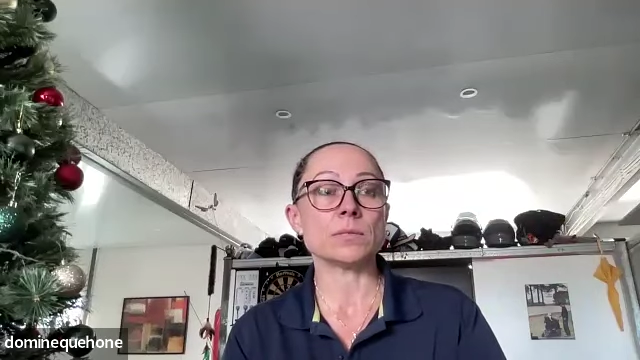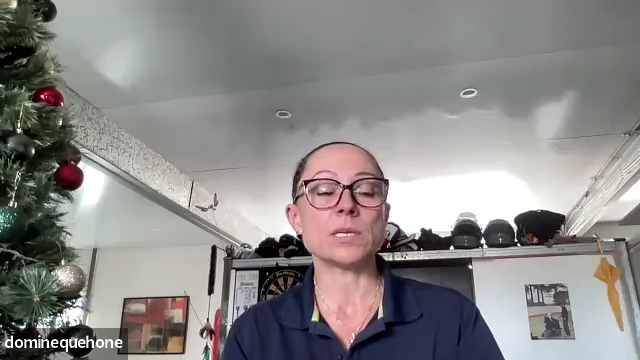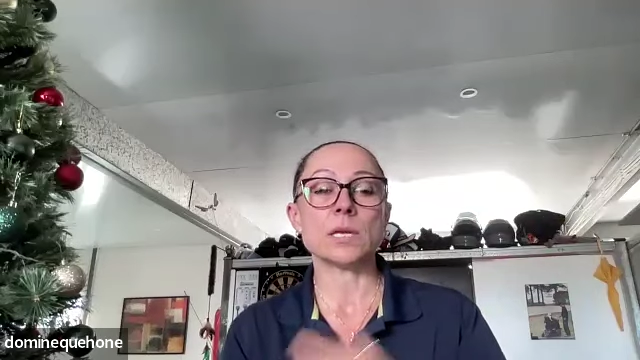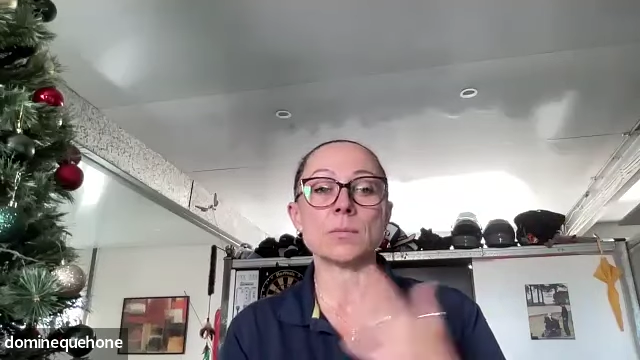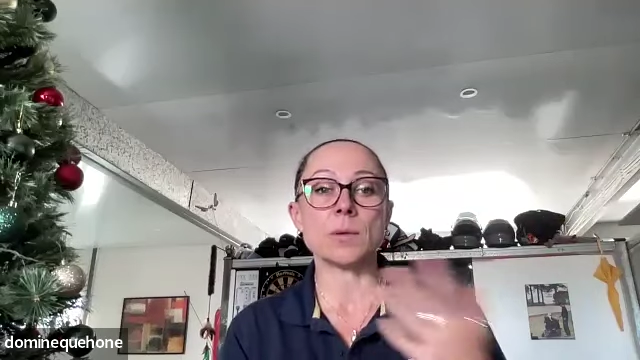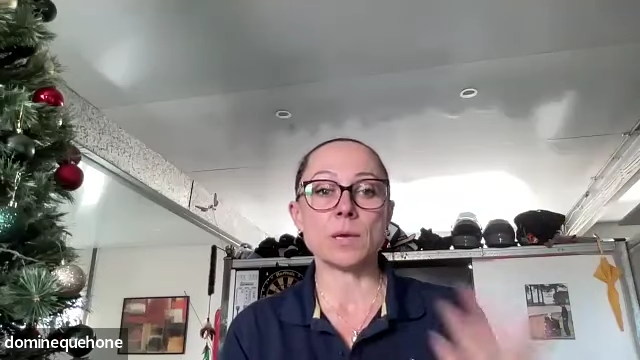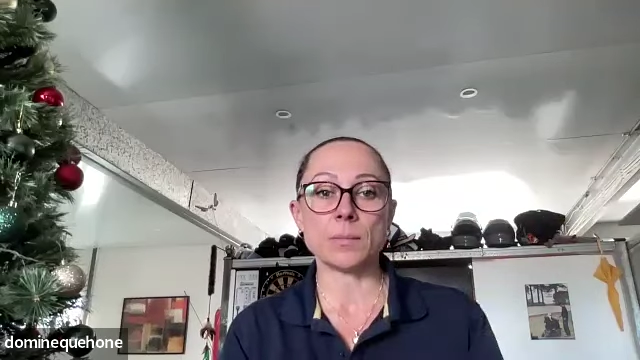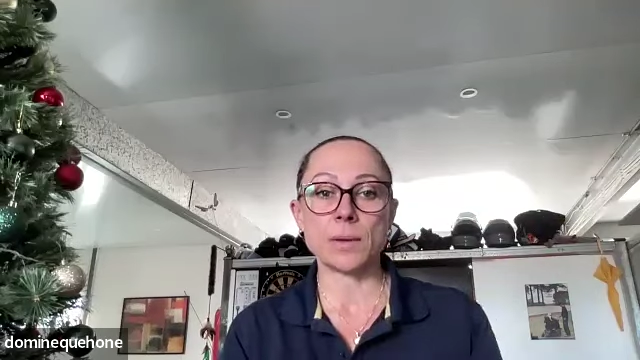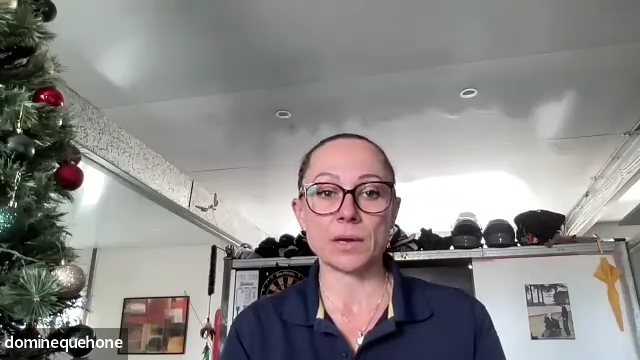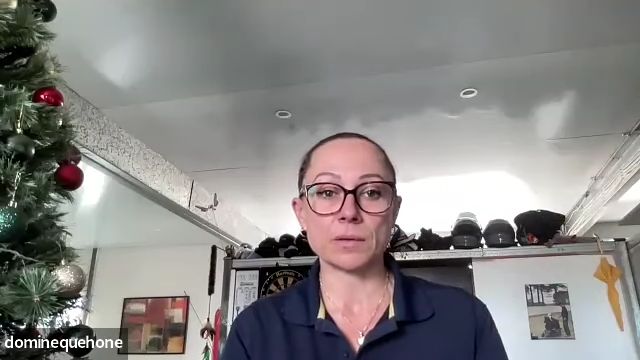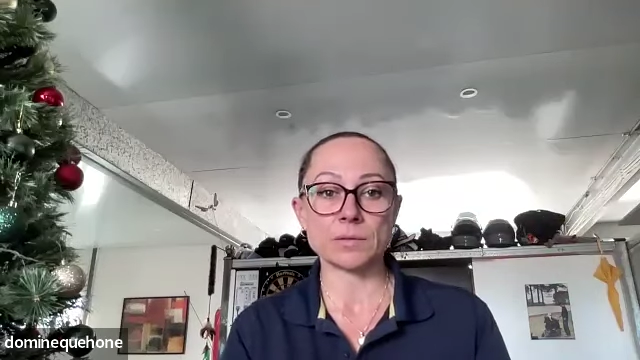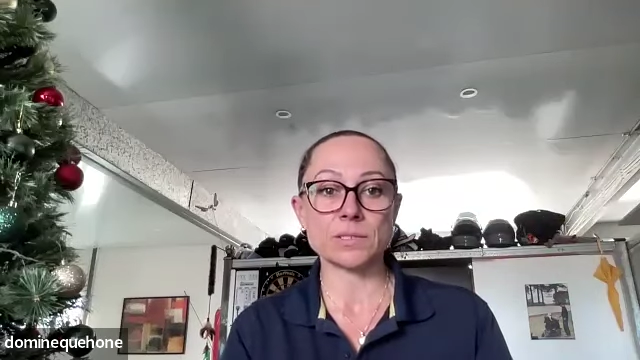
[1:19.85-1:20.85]
telling me
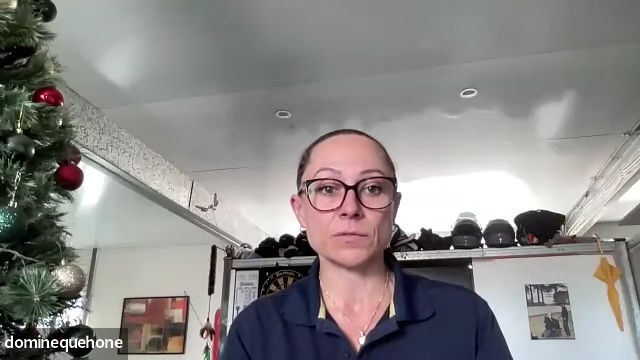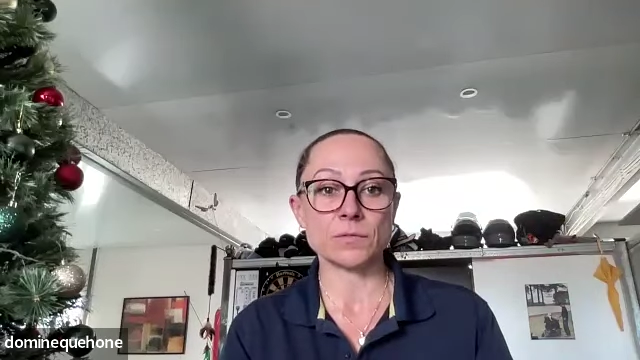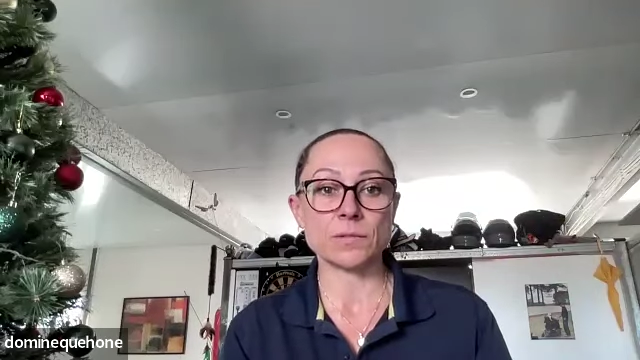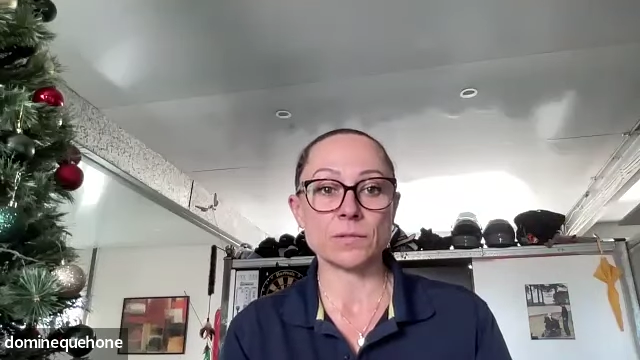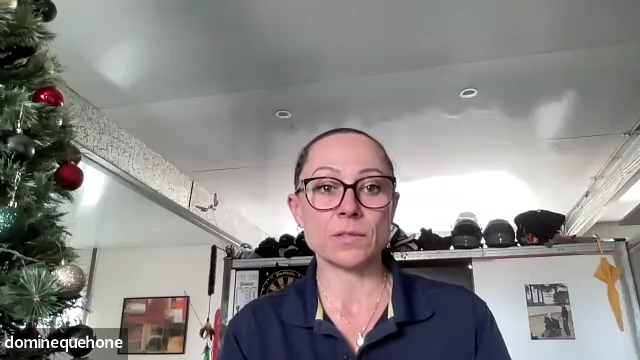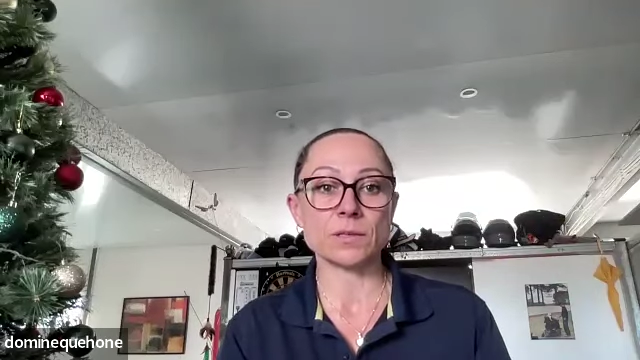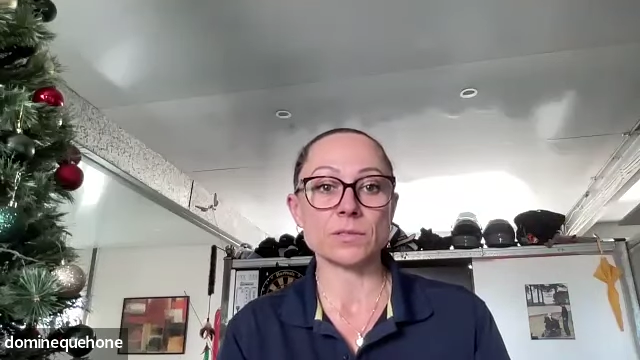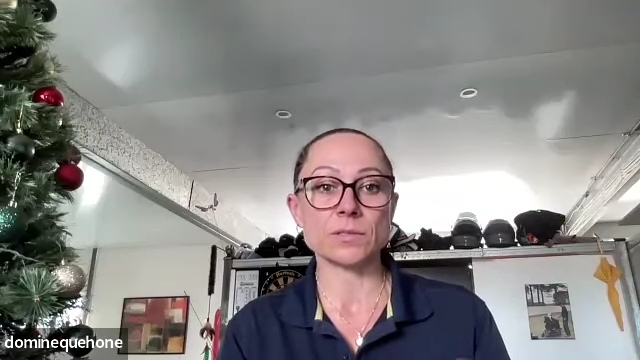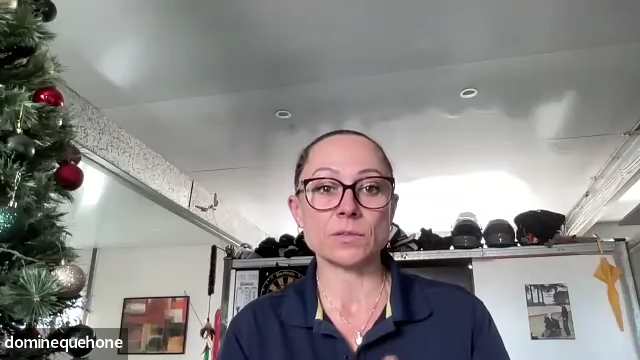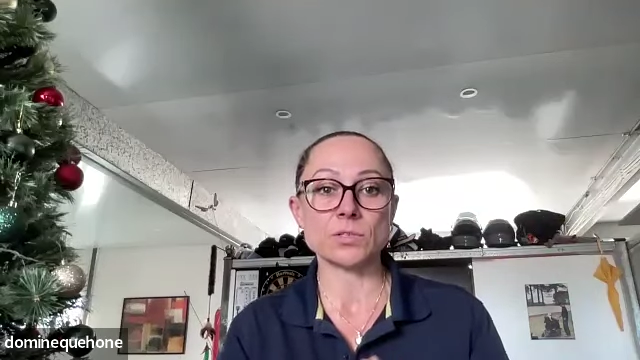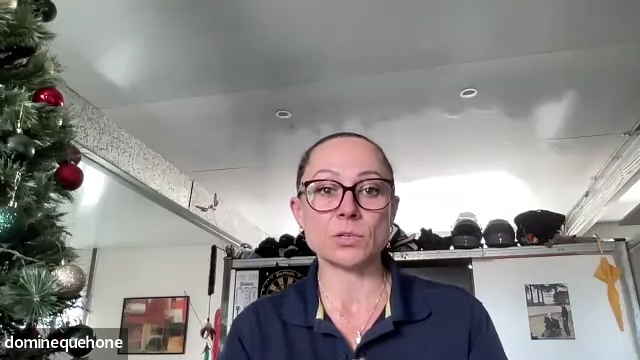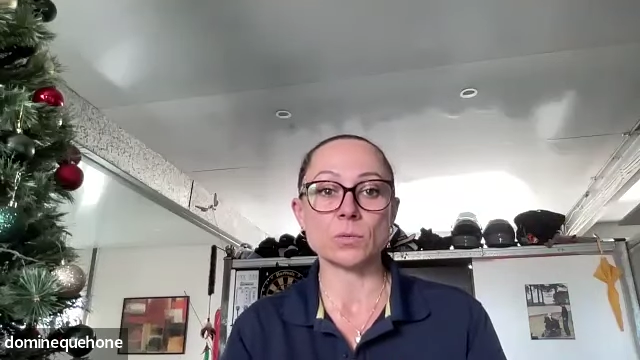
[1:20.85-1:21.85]
about different things
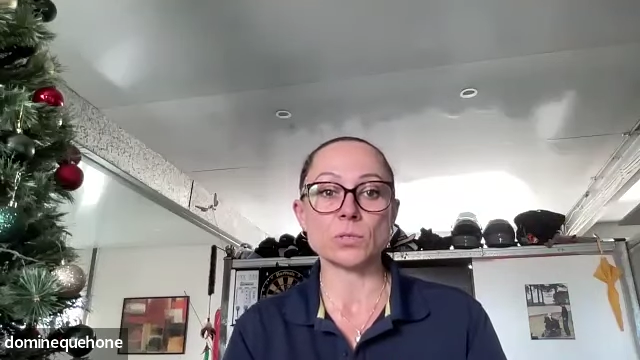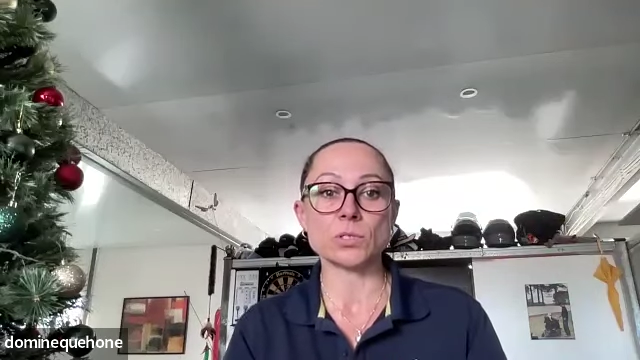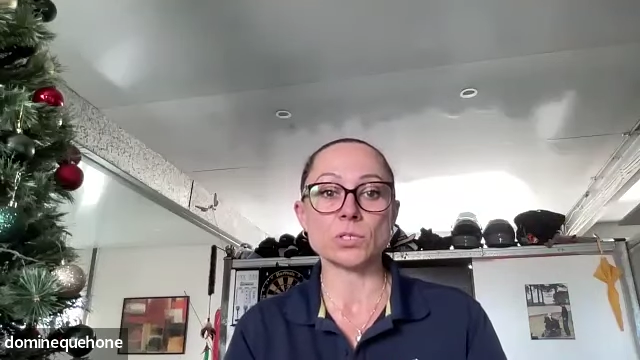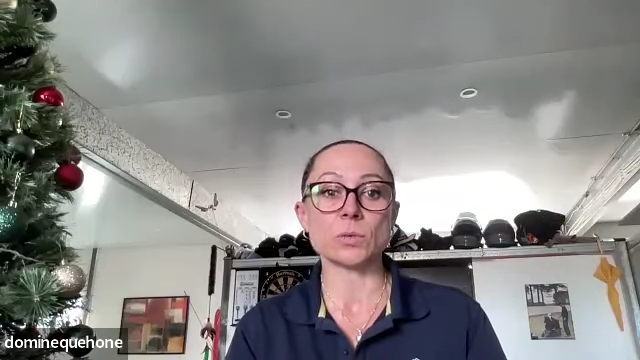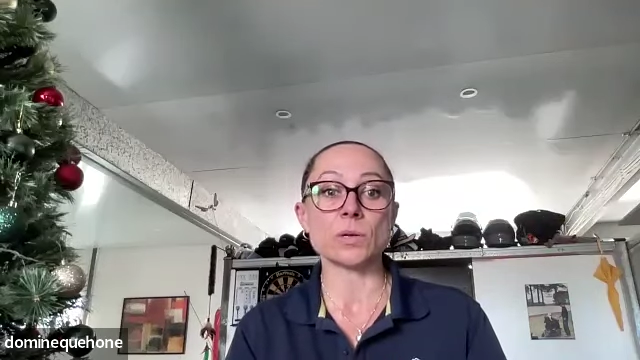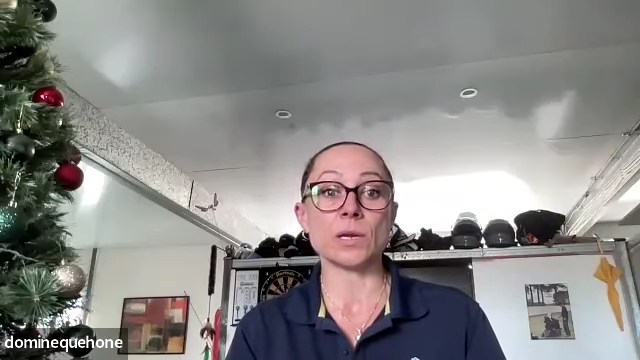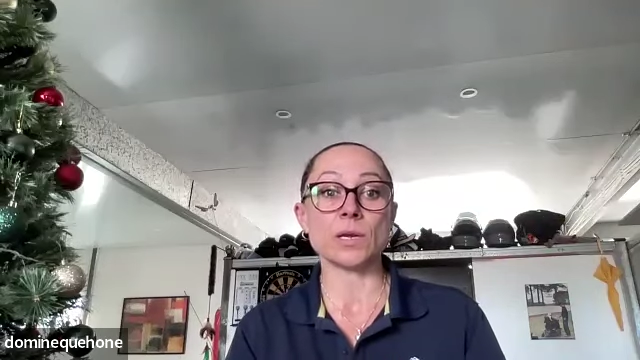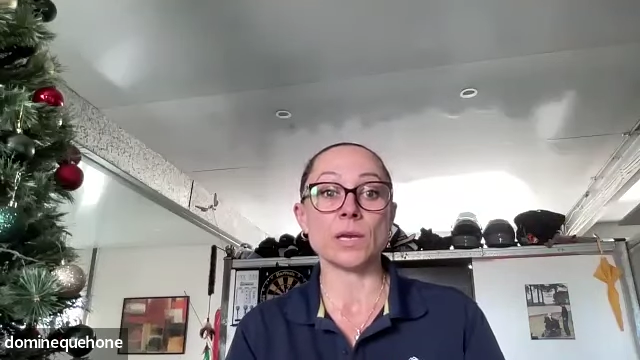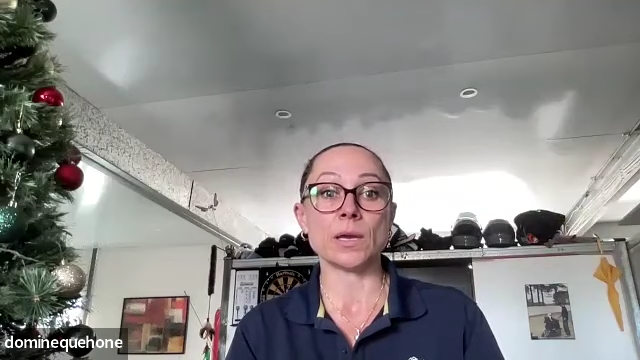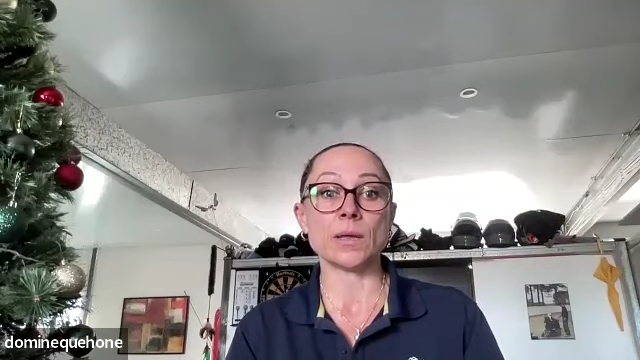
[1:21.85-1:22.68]
that the dog was doing,